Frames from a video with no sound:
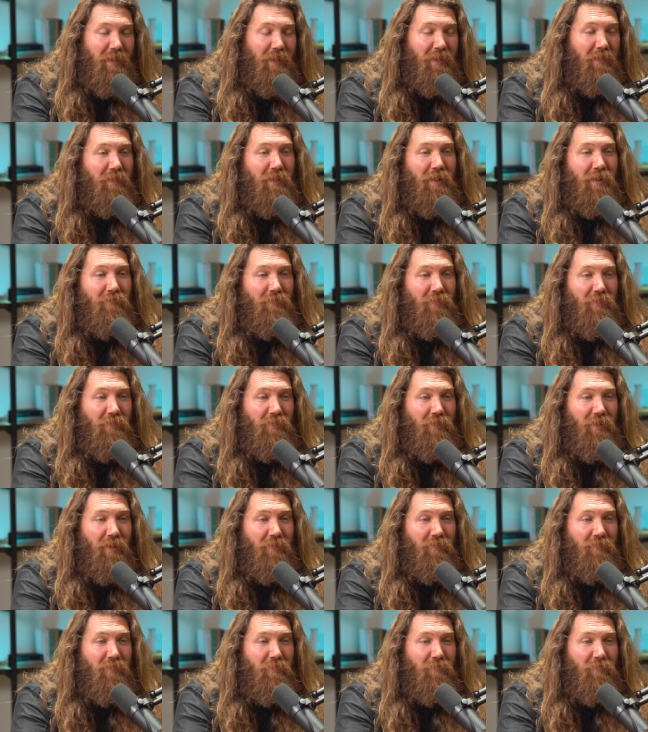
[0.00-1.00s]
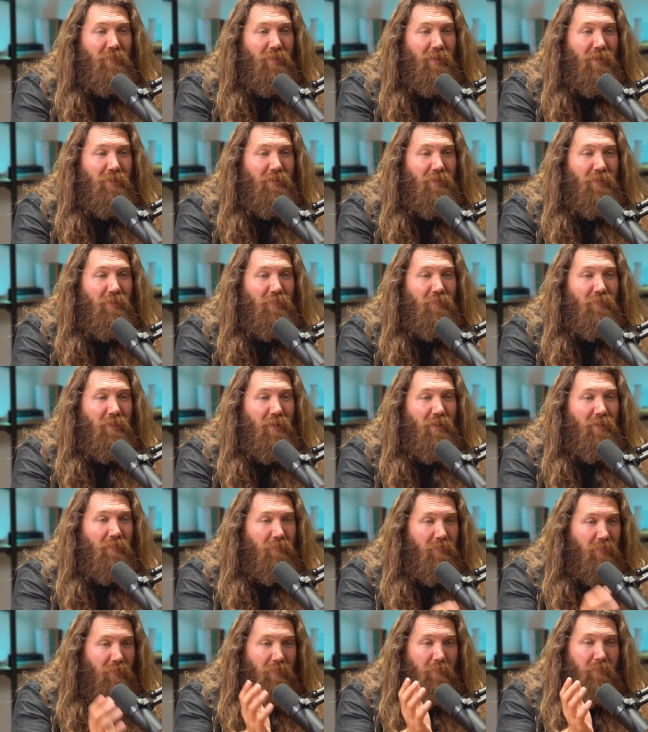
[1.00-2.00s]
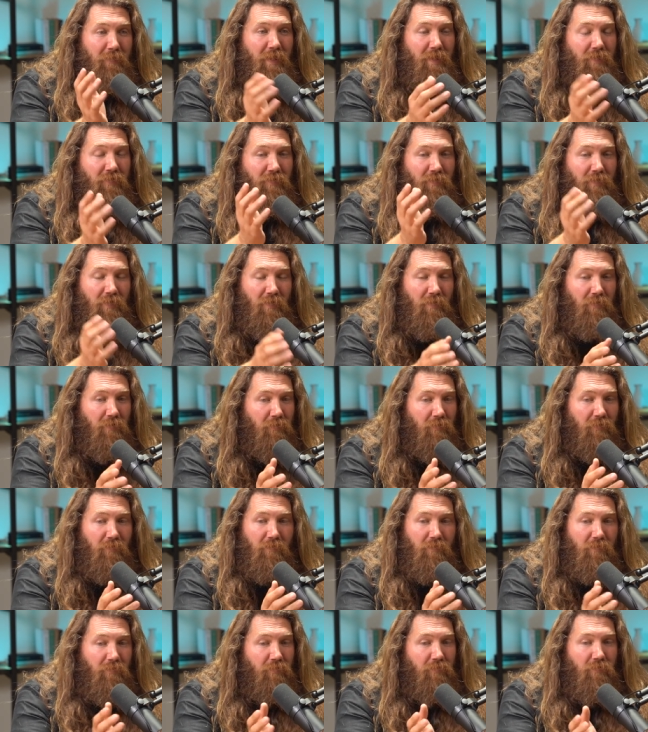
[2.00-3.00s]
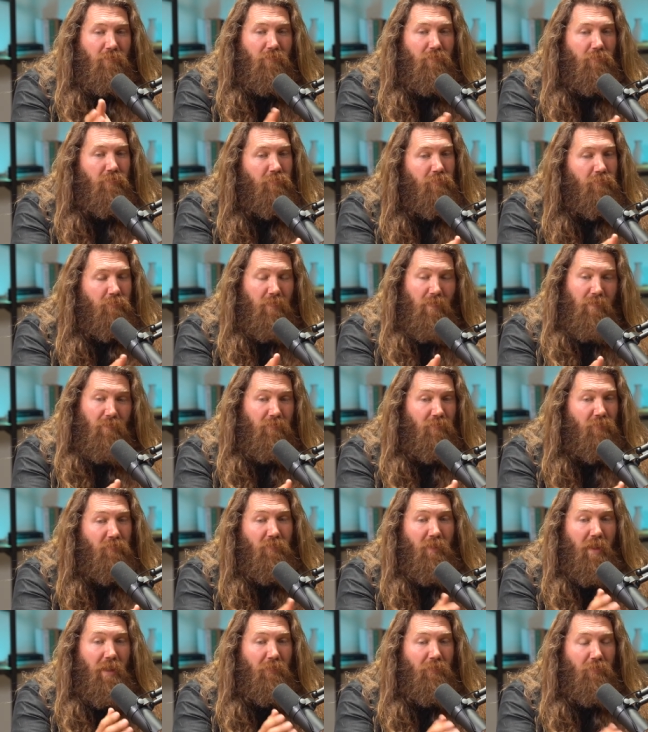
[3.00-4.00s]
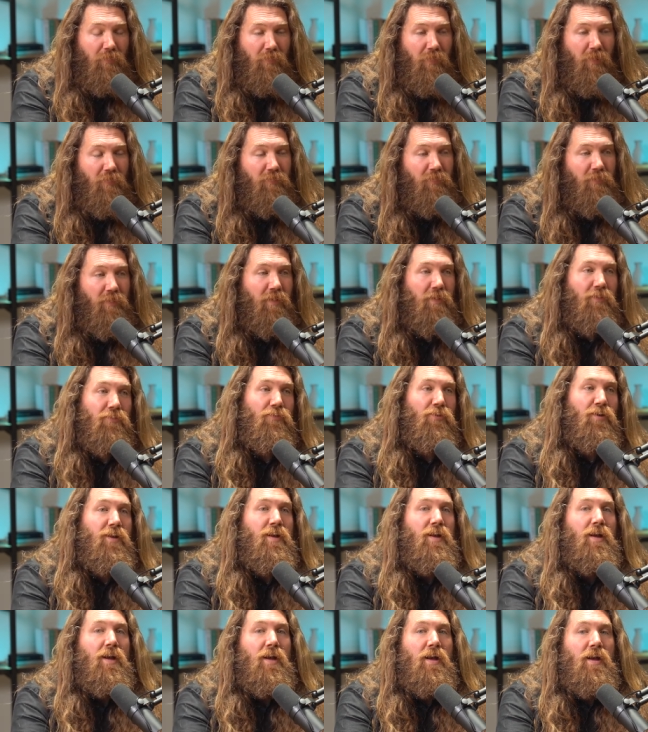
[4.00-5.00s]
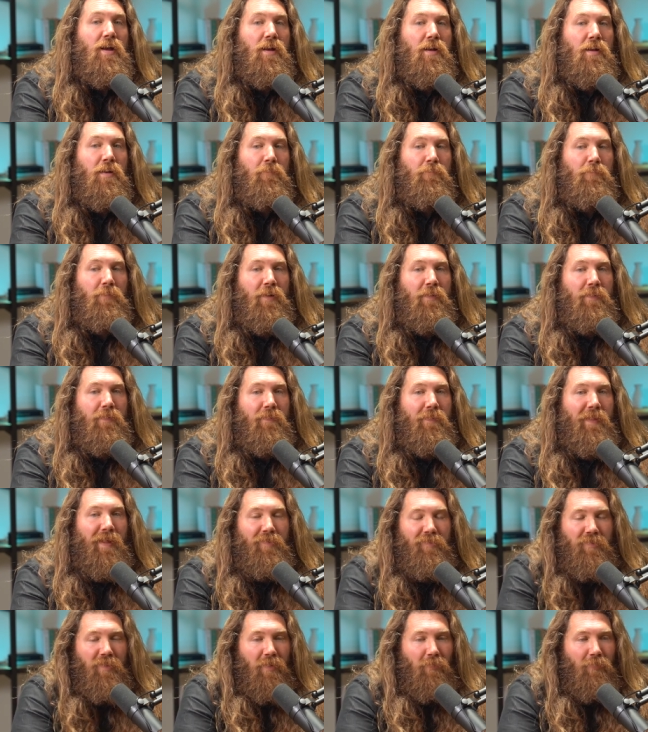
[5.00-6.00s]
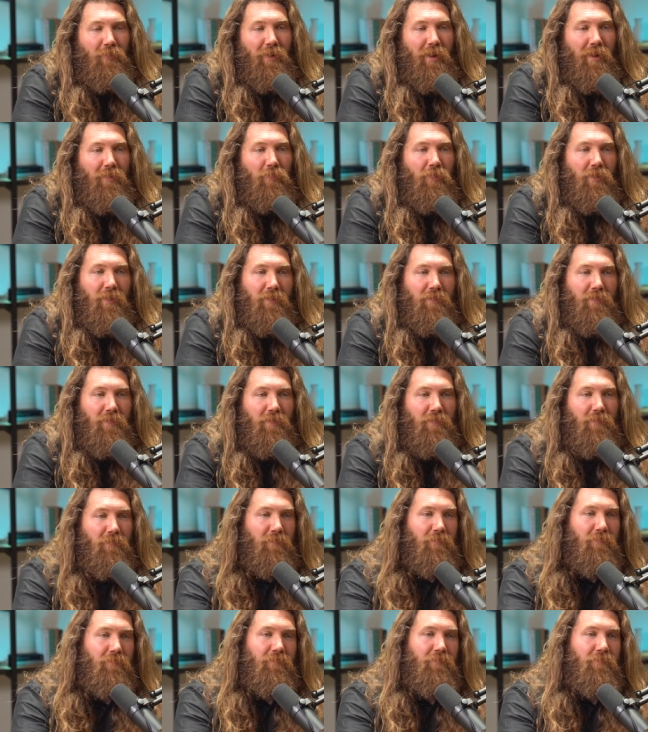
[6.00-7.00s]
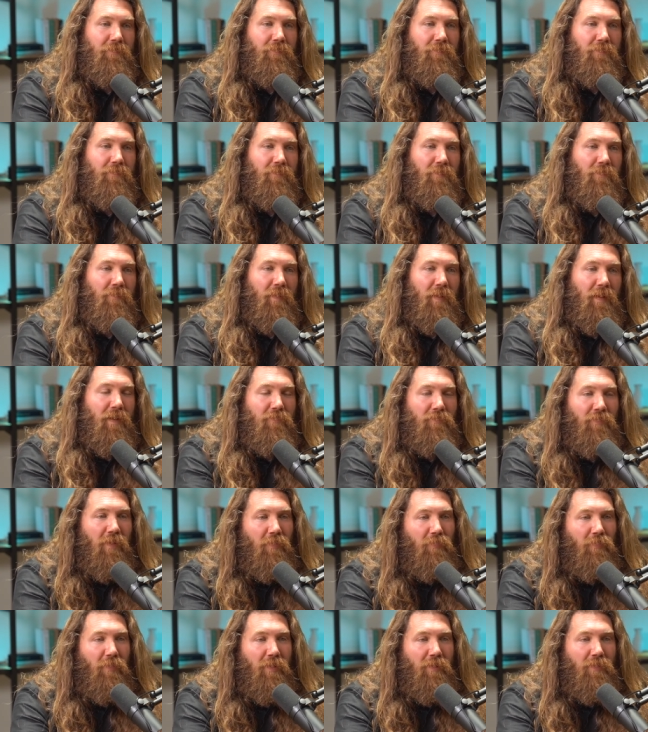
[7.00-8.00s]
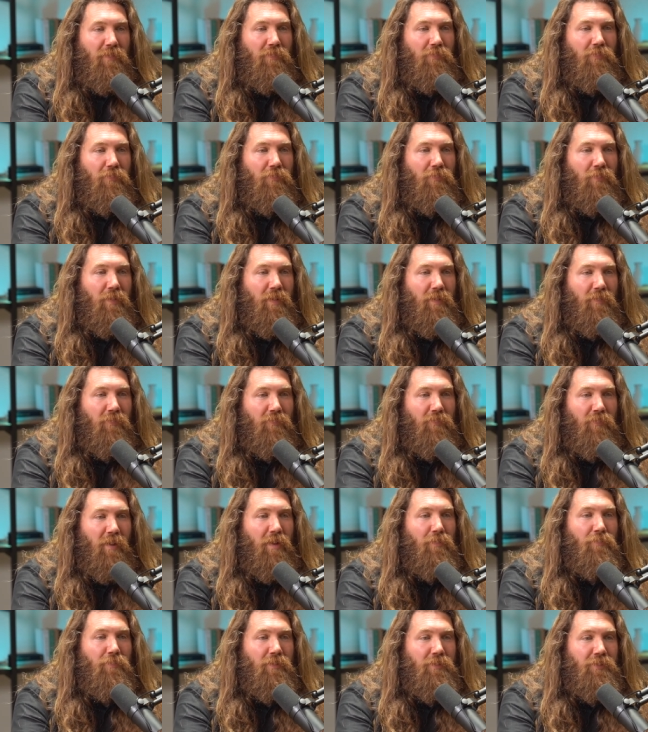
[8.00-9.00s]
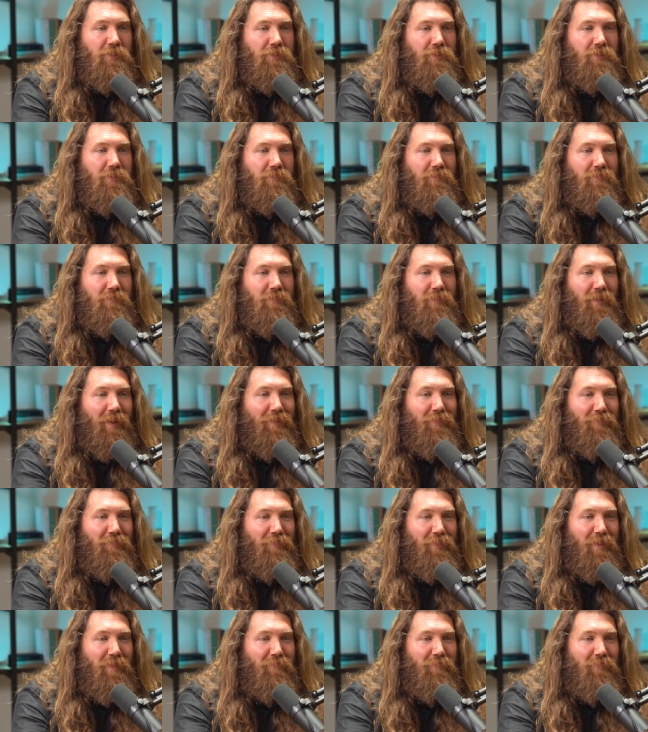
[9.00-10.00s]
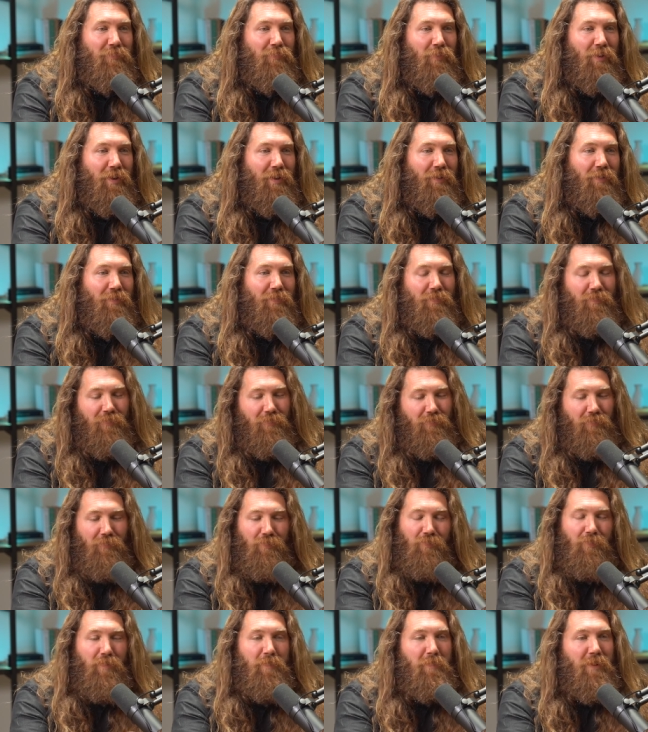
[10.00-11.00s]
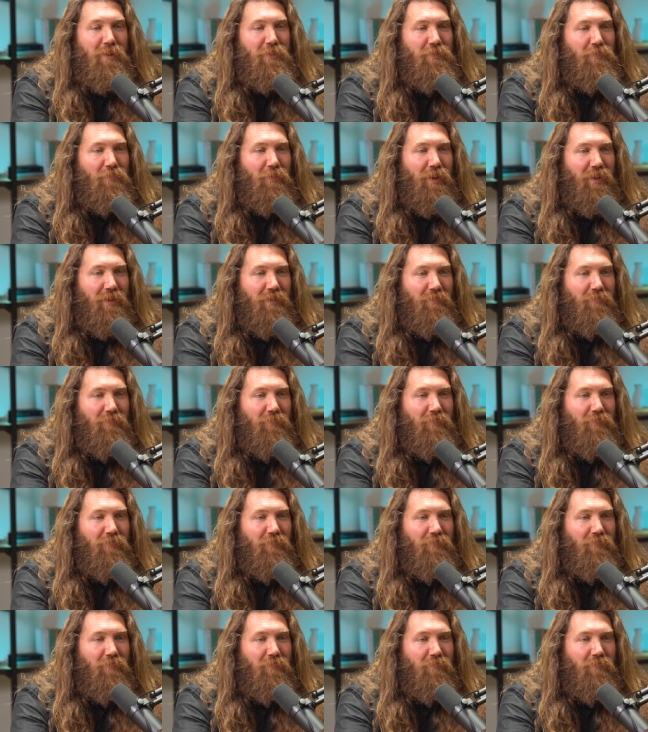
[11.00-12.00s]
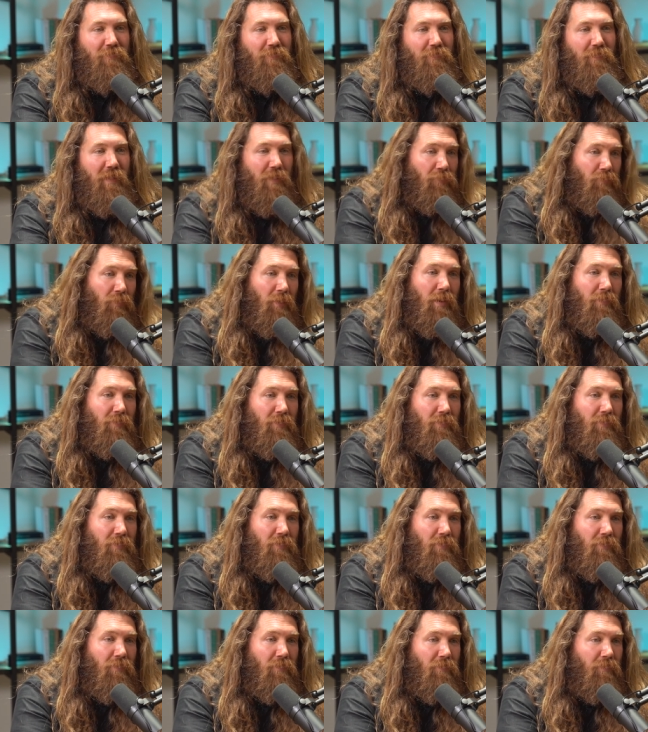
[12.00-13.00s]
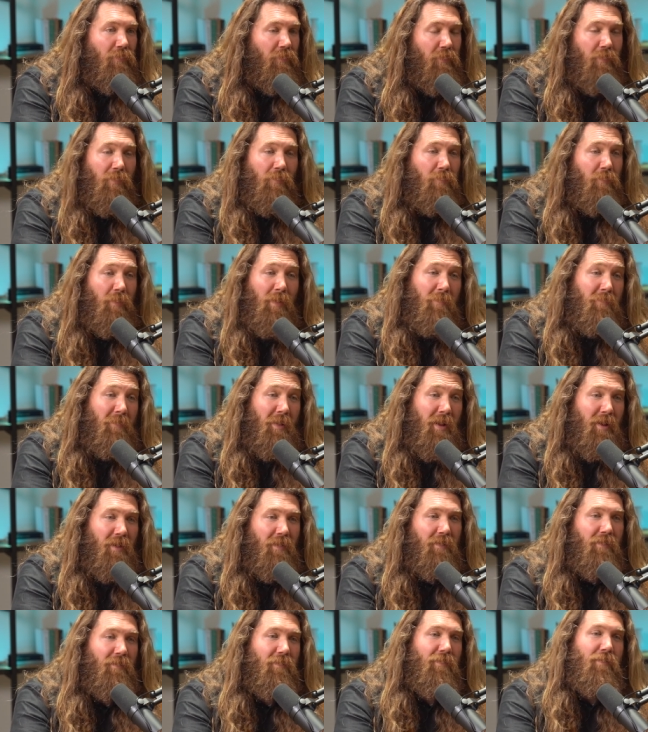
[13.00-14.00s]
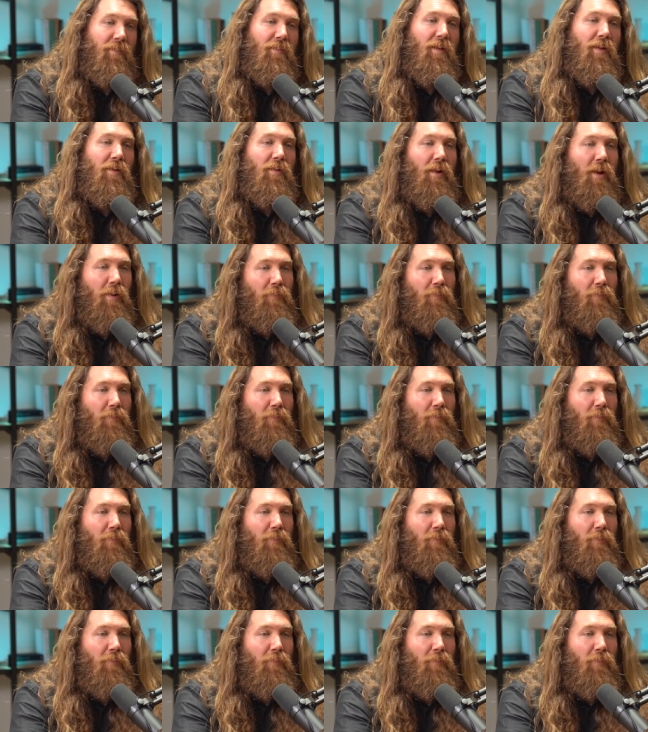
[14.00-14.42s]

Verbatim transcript: like a lot of other concepts that i know that are you know based you know they've scaled across the country but that's not what i want to do okay. like if i wanted to do a sandwich concept where there's three menu items that's what i would do yeah. but i'm not yeah.